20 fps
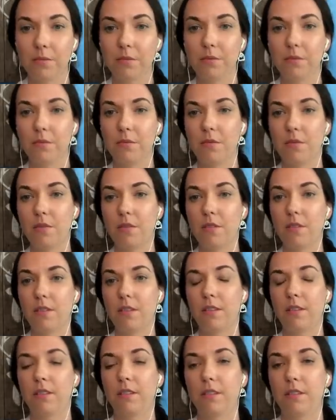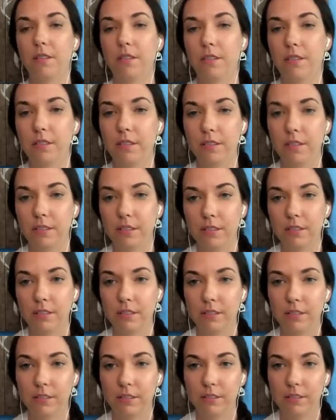
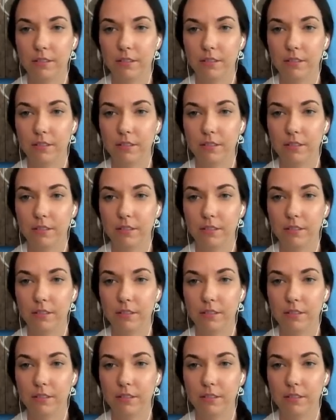This person isn't speaking.